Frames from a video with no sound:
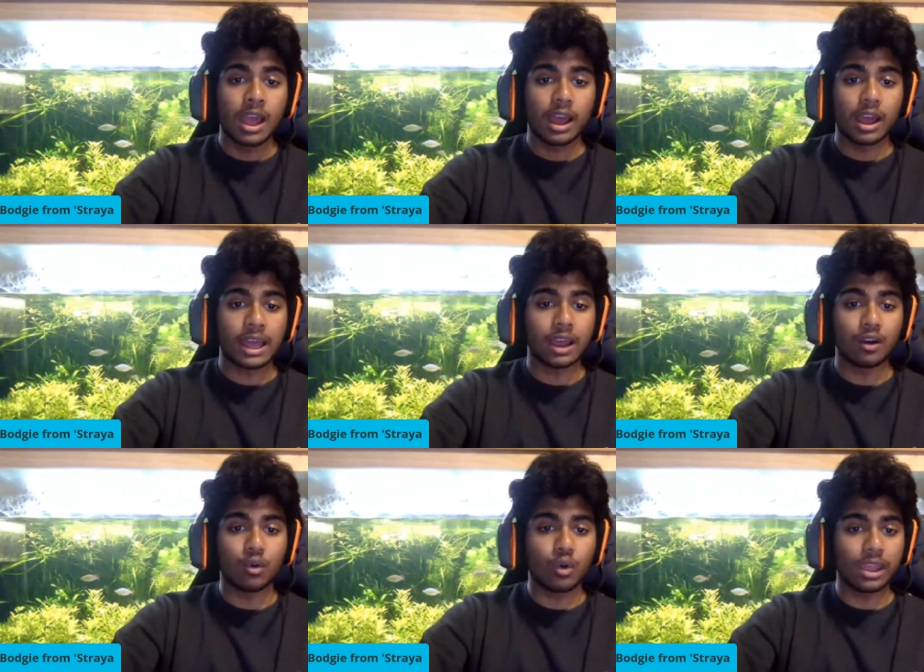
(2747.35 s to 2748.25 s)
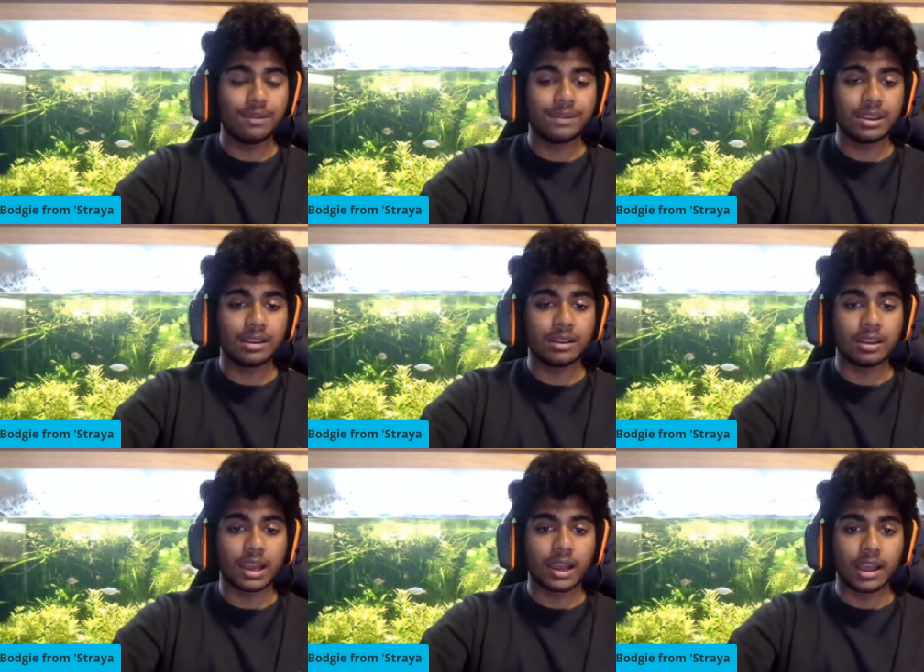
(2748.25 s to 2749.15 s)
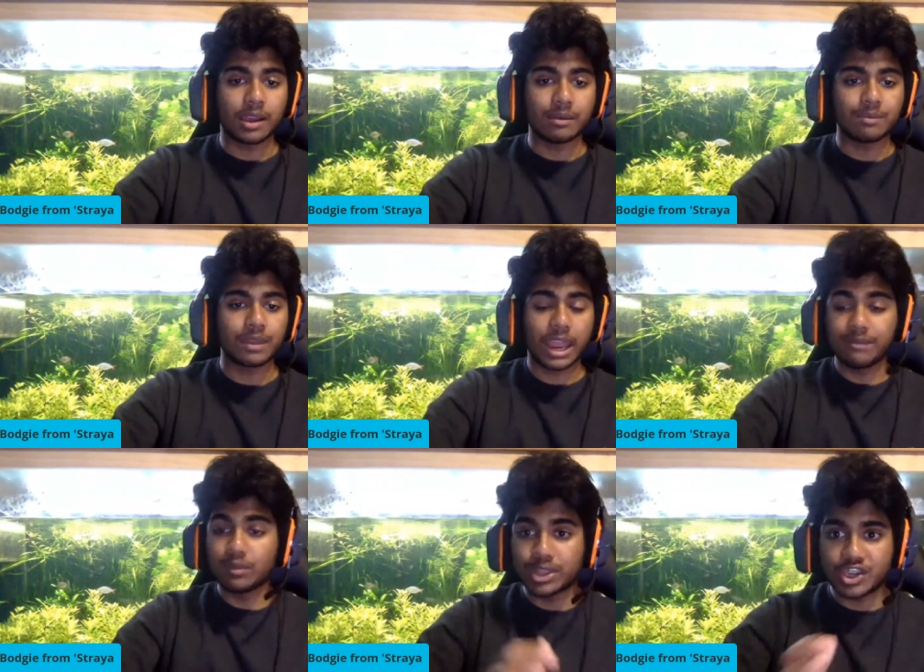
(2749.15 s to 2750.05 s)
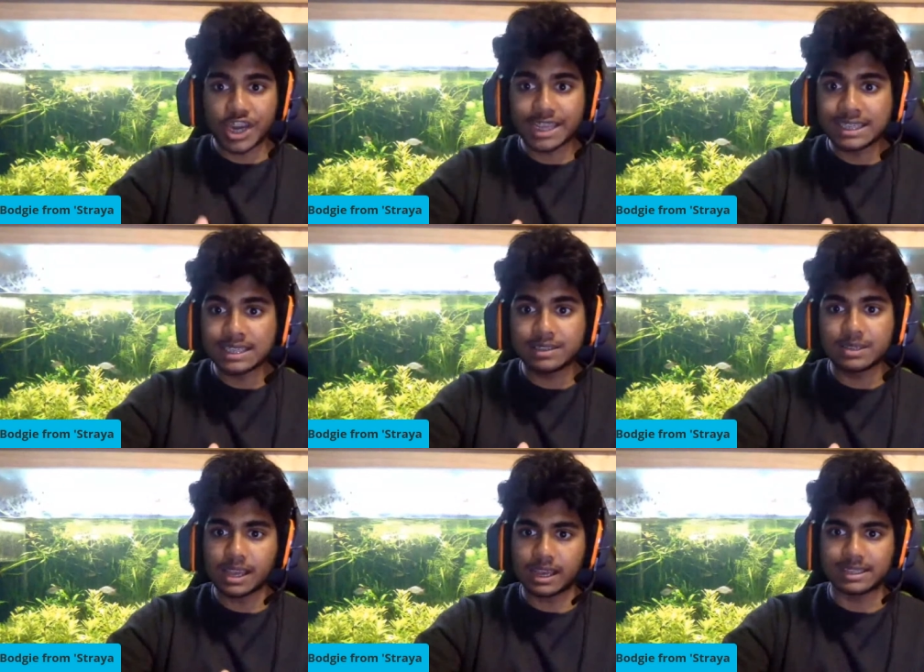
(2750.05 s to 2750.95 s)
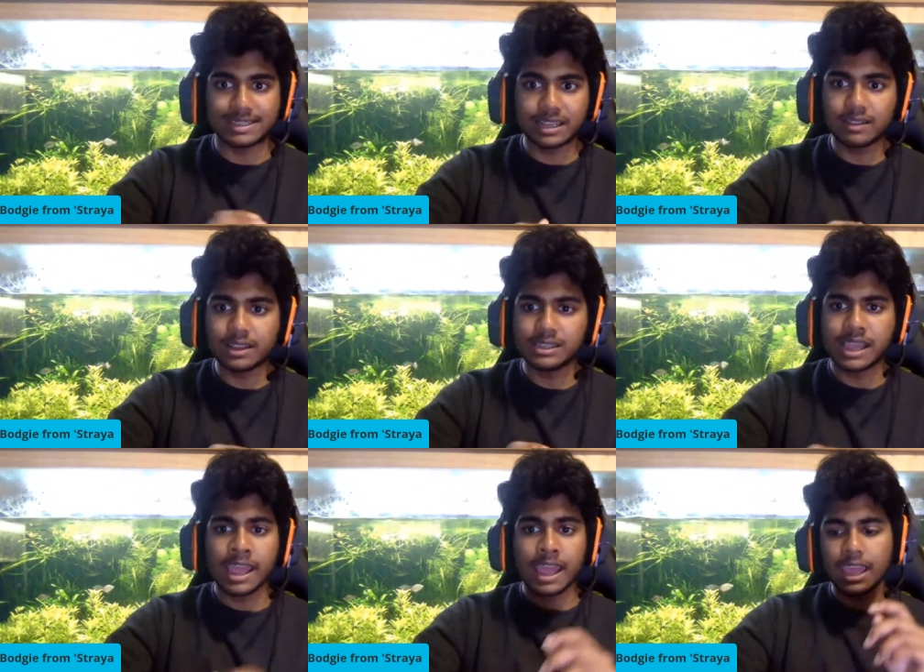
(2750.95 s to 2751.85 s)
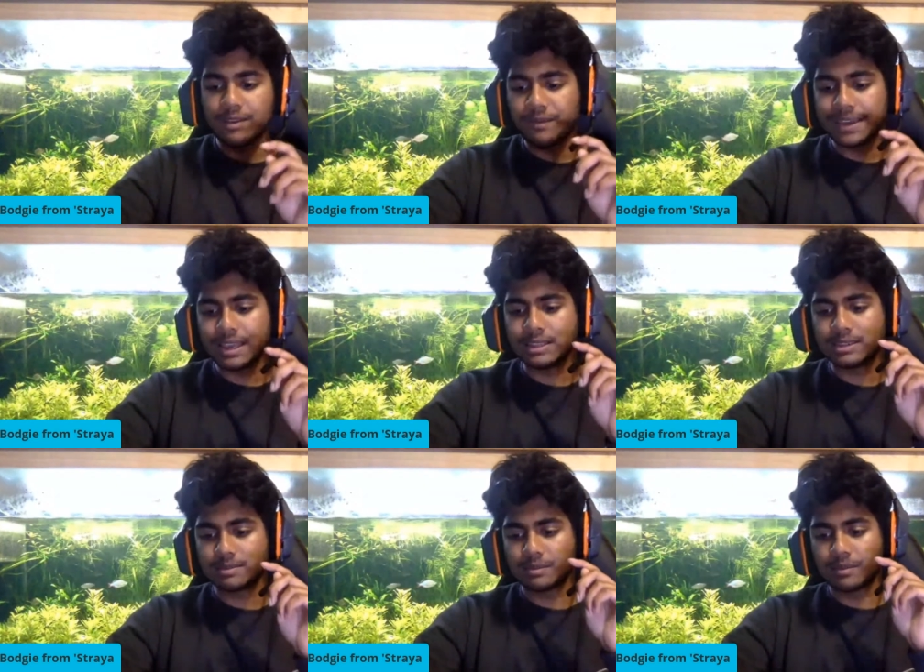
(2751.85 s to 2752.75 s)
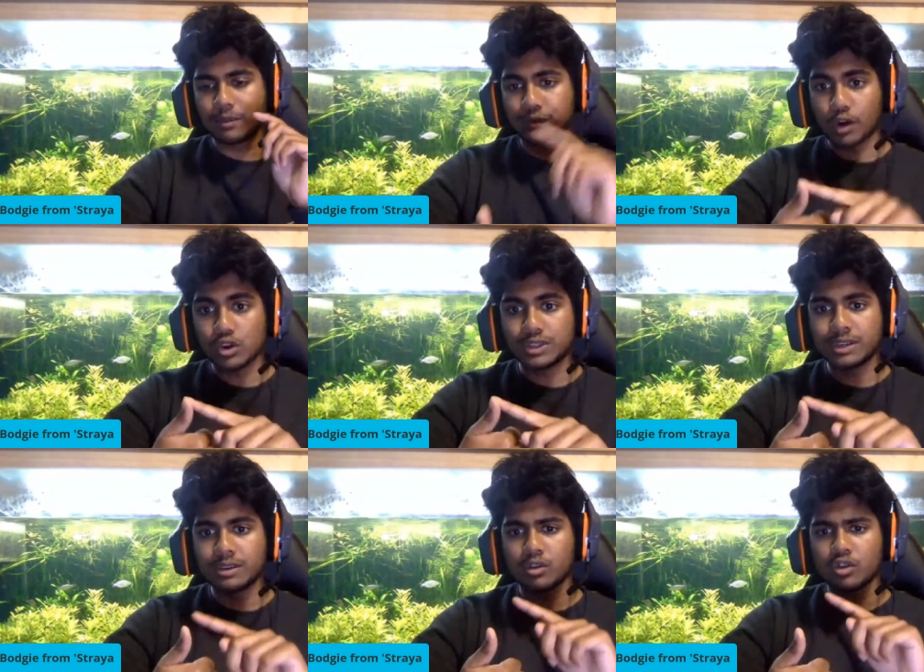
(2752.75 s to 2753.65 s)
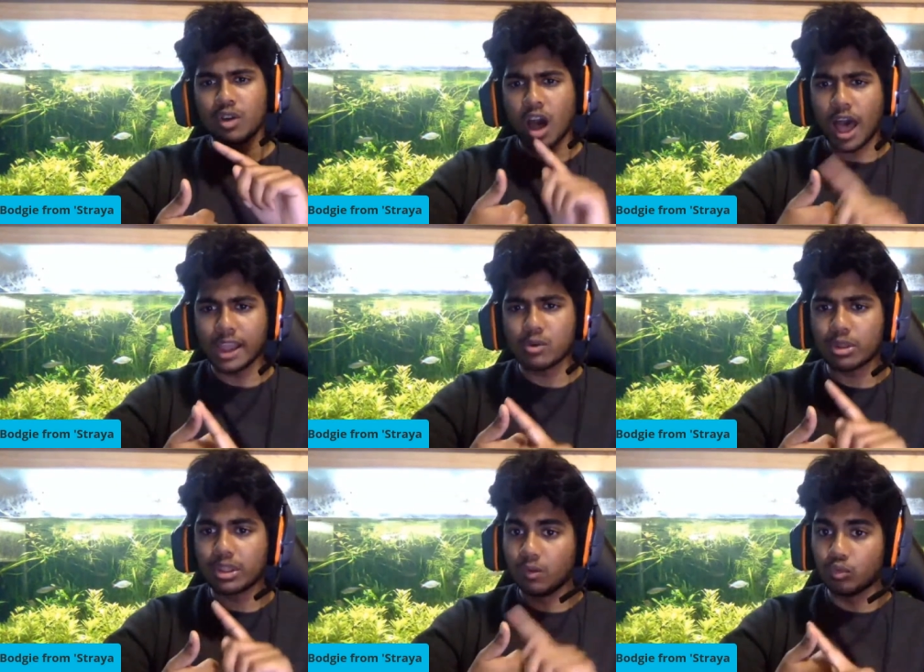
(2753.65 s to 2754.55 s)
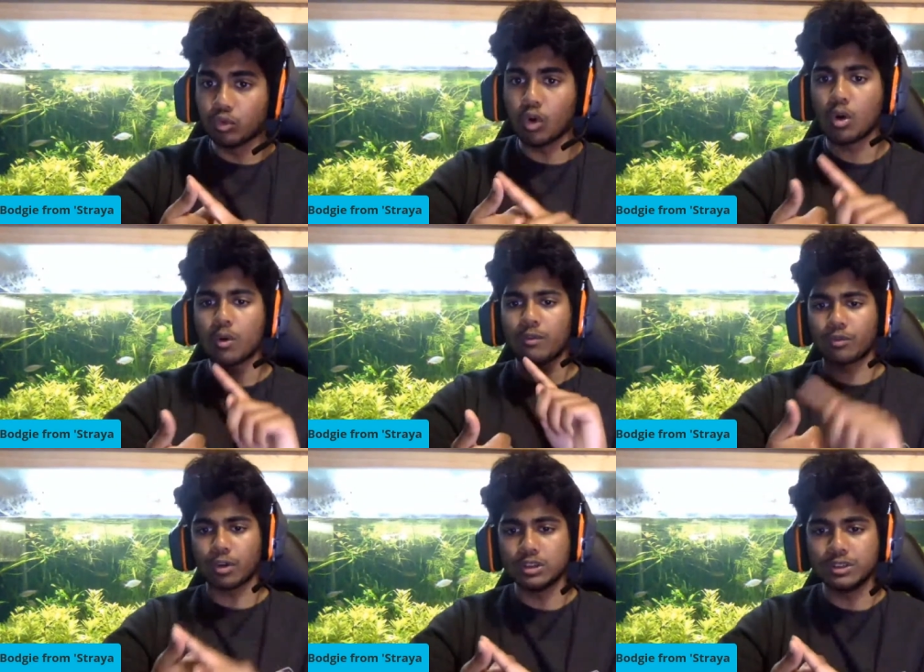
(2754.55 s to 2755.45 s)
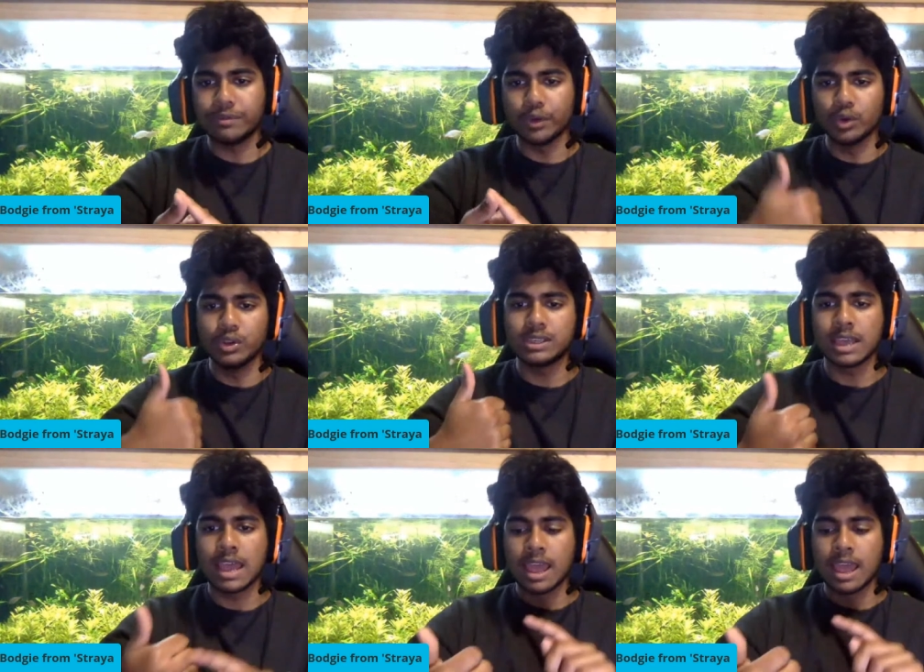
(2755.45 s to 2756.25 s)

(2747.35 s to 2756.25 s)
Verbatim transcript: uh, or even uh, even with Jason's uh, cichlids, he feeds frozen, high quality, raw, frozen foods.